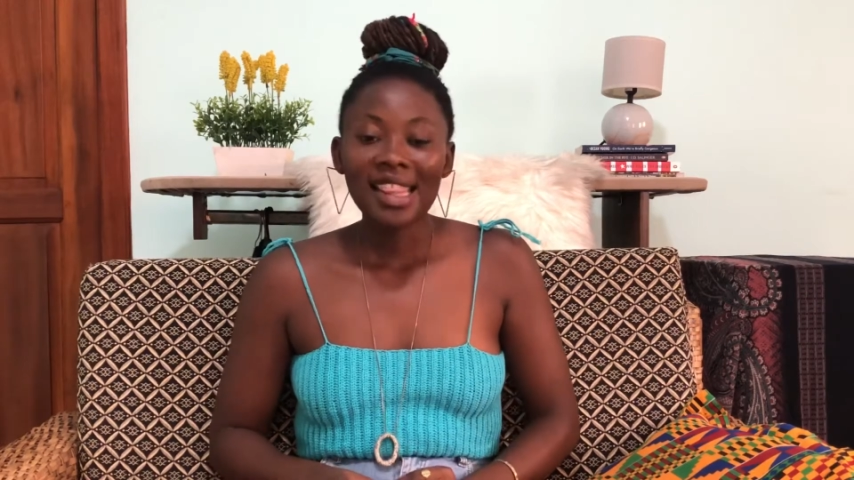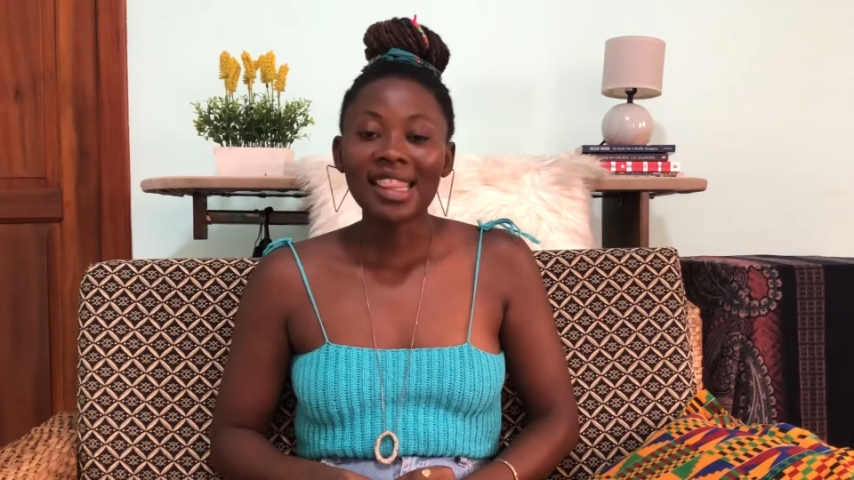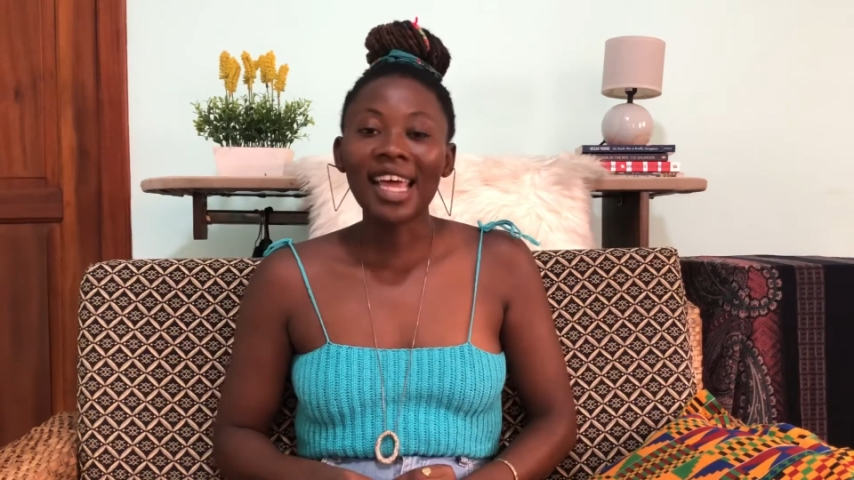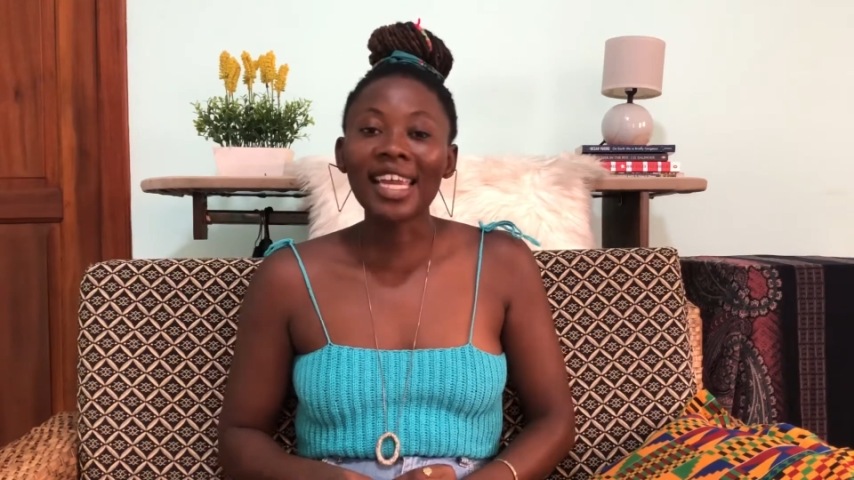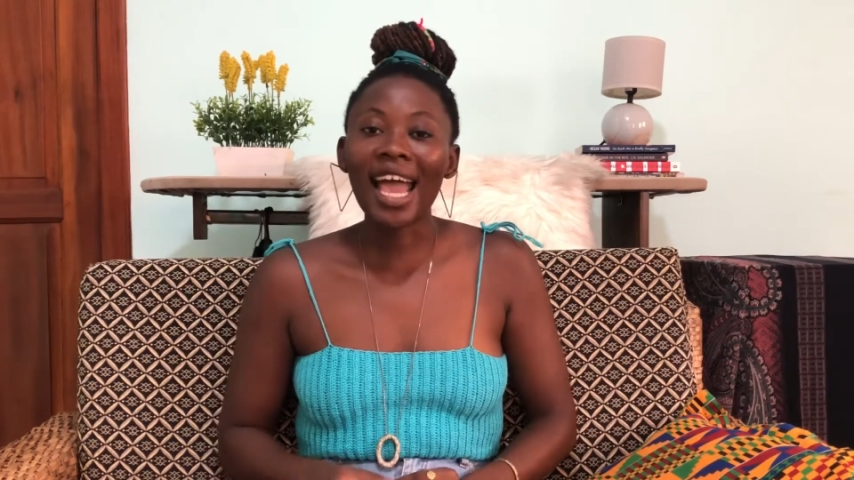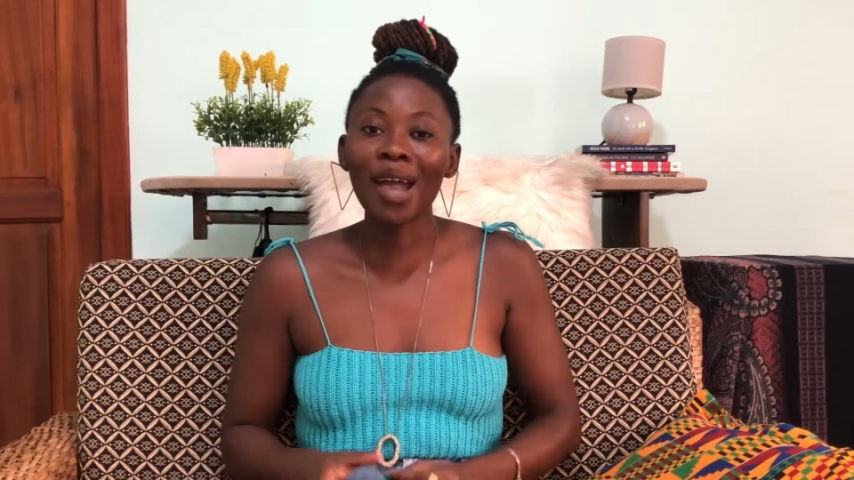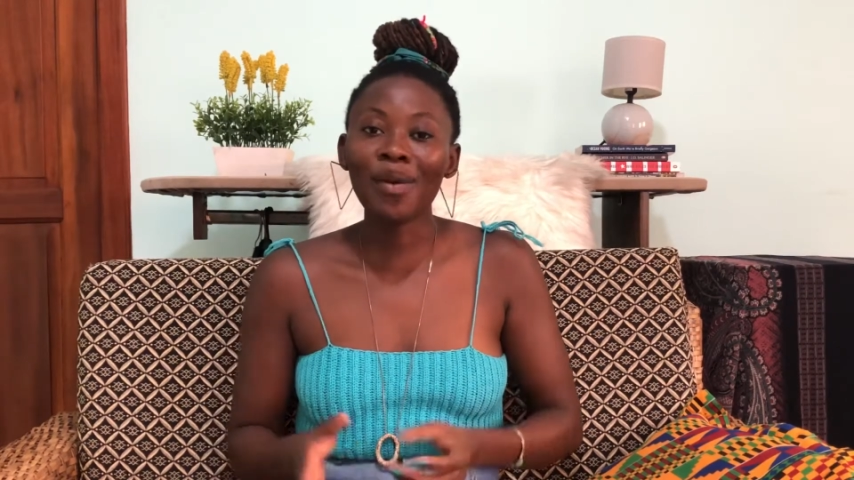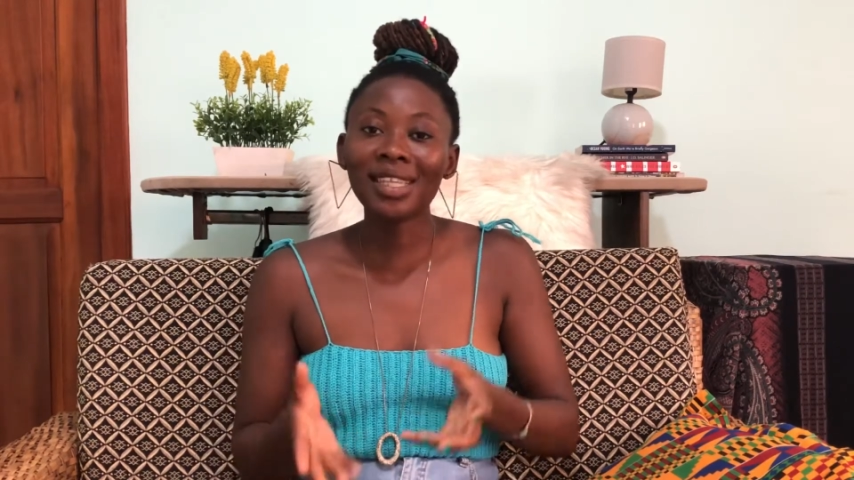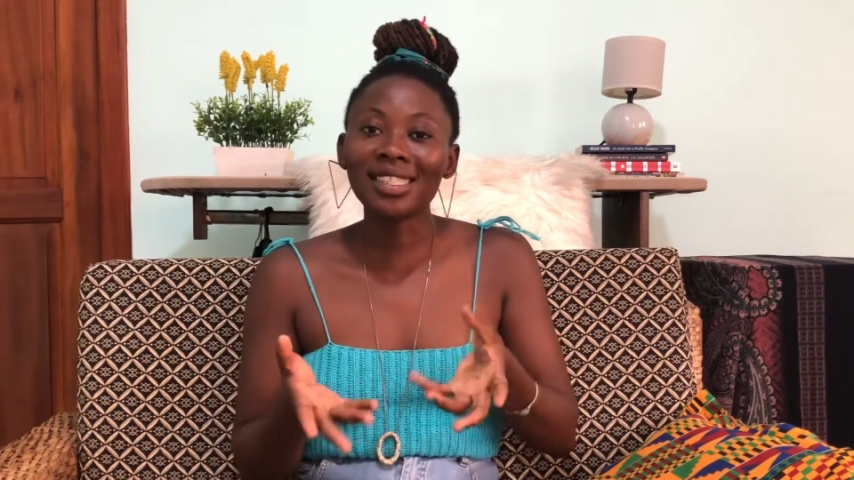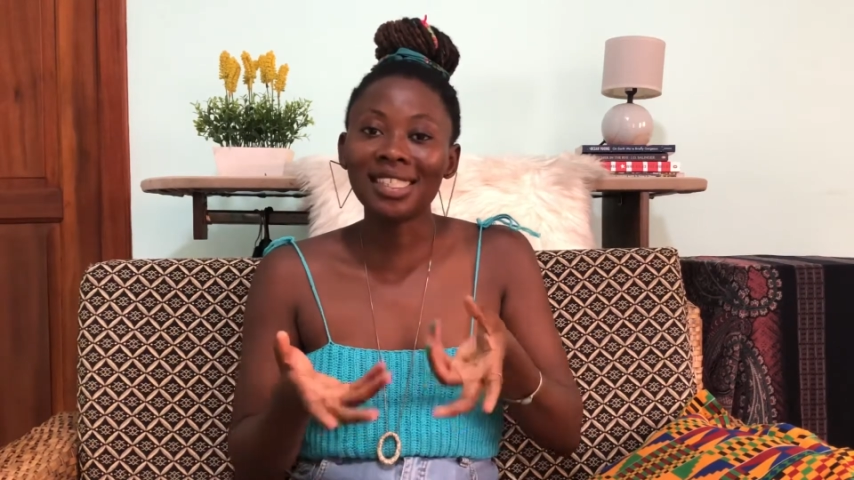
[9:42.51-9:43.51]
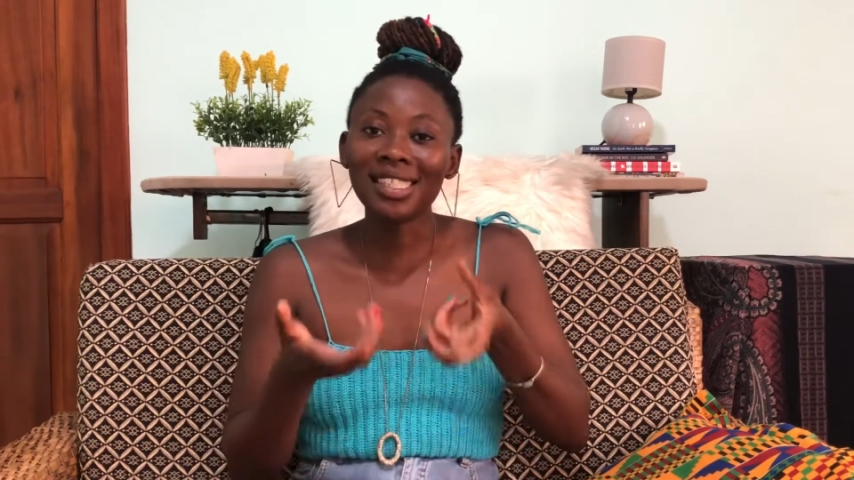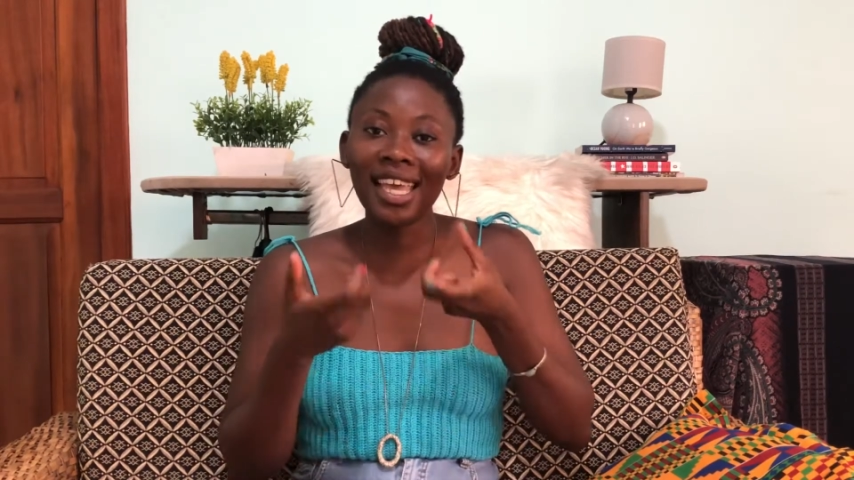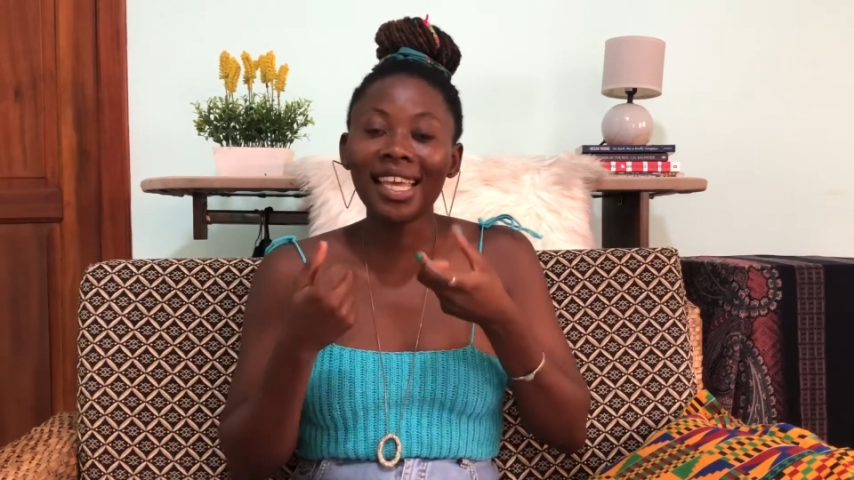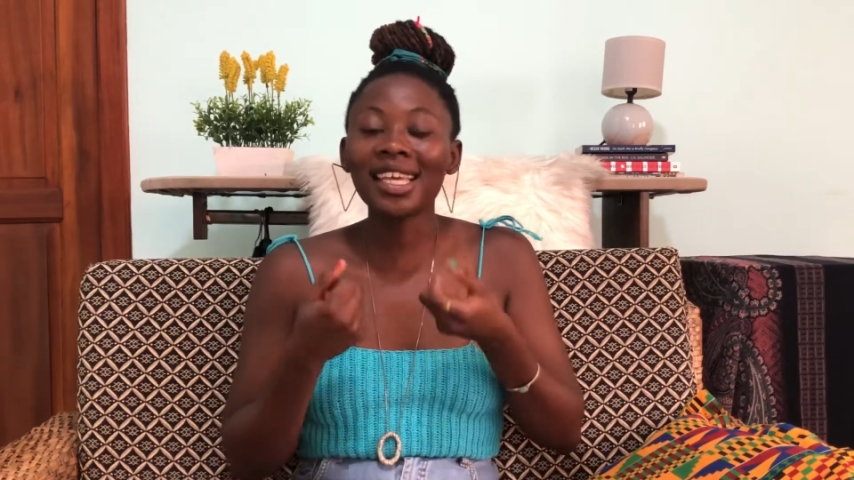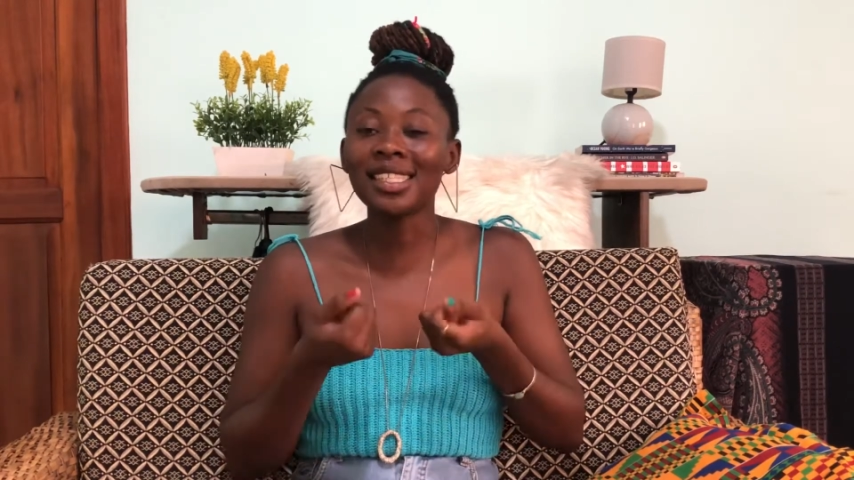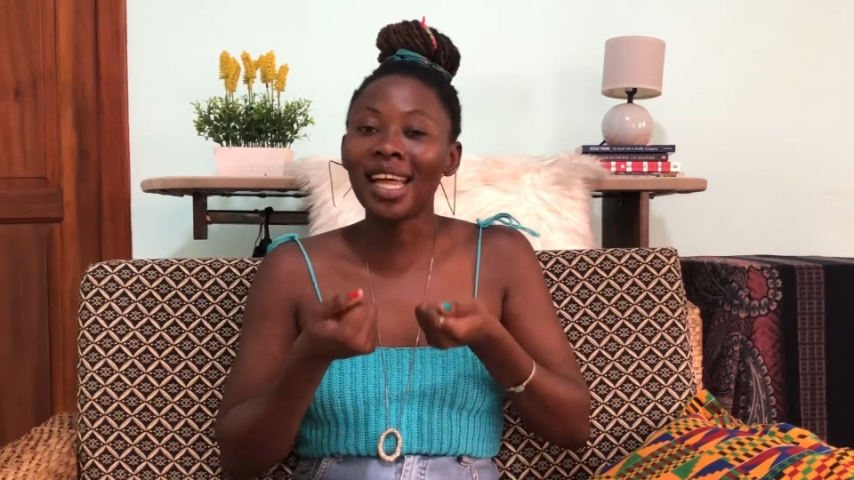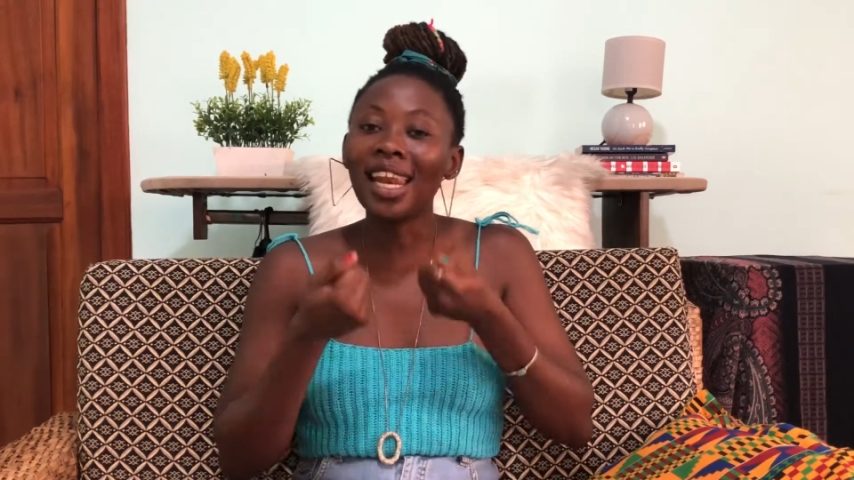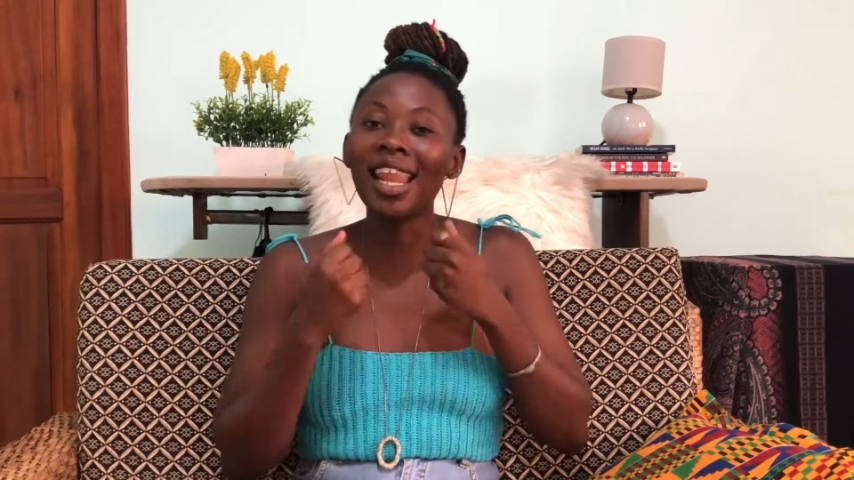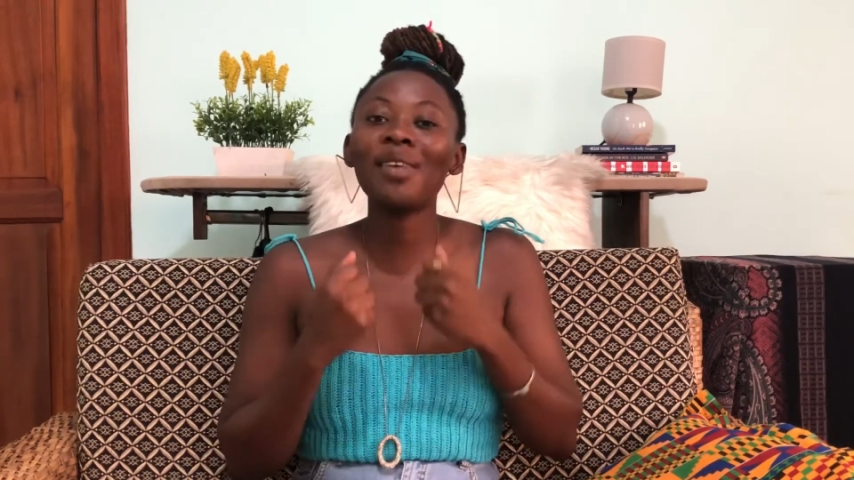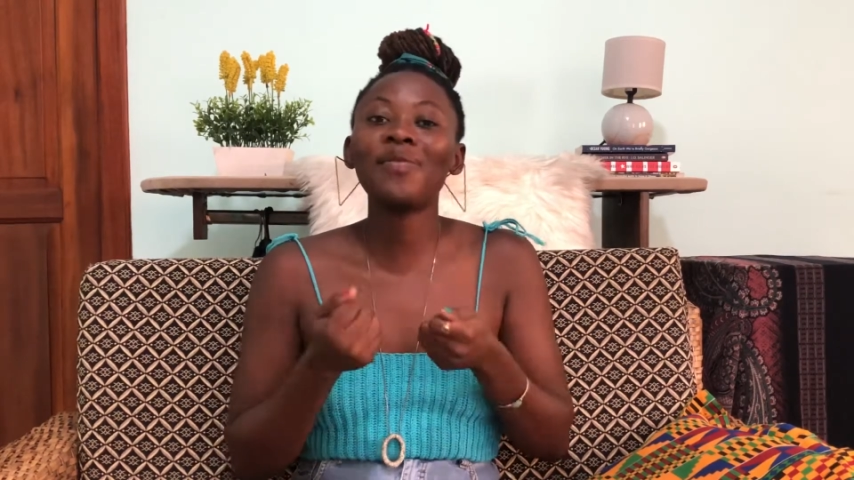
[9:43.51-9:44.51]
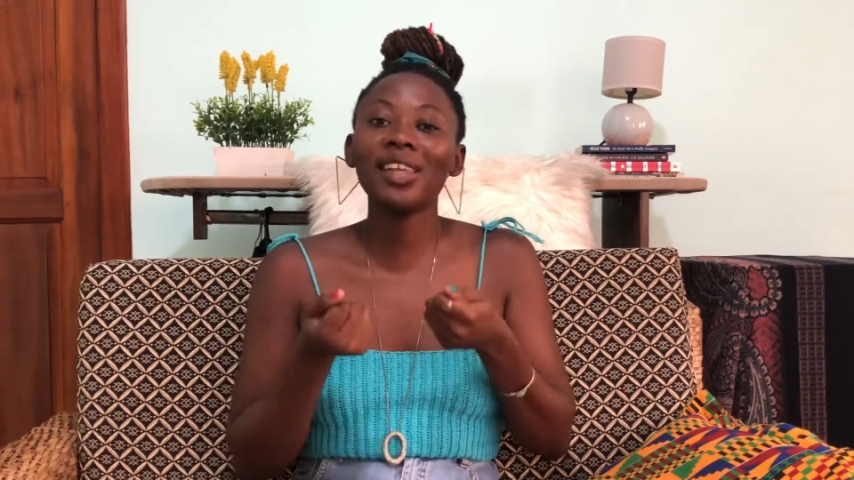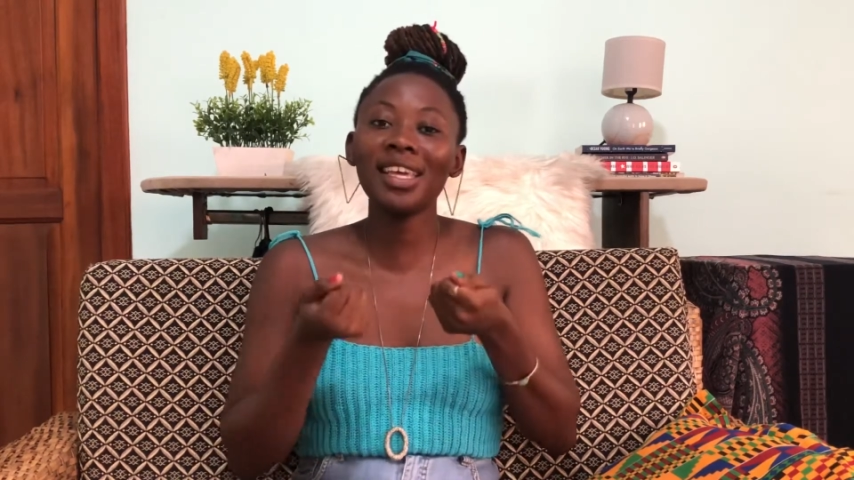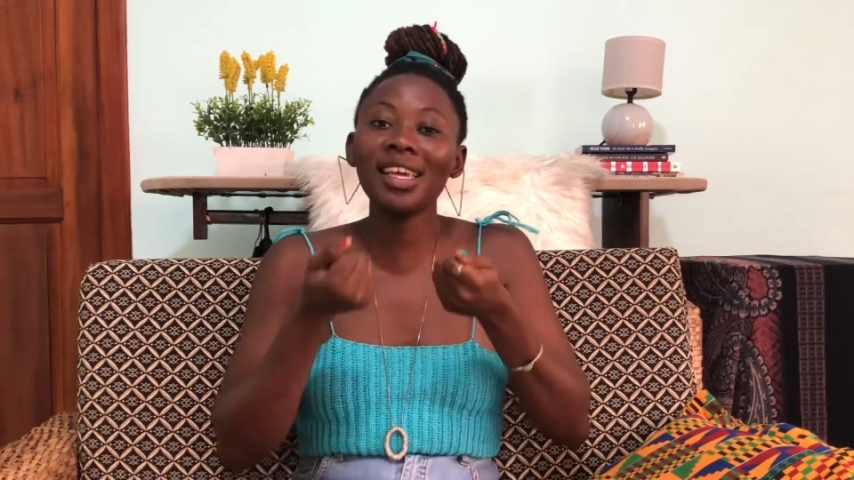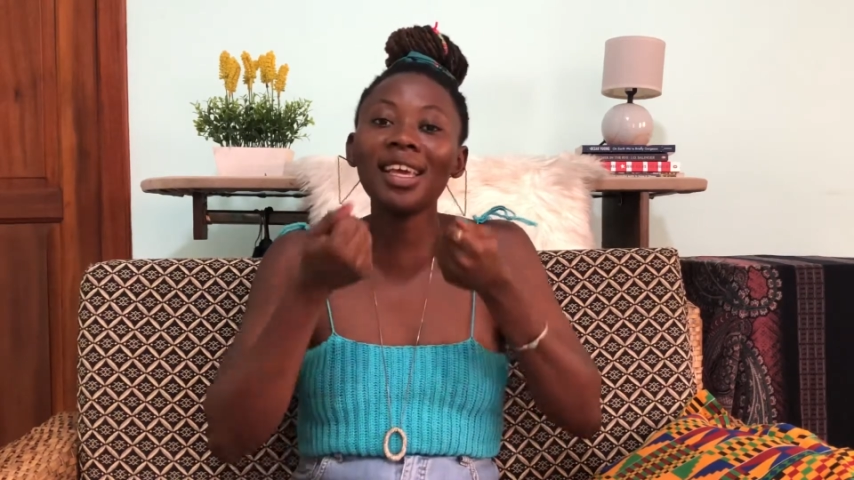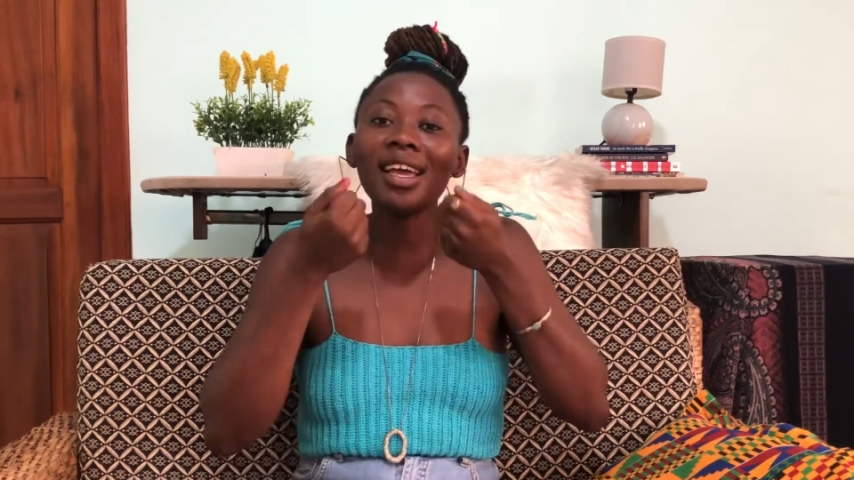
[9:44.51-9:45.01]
Then I went to take the lovely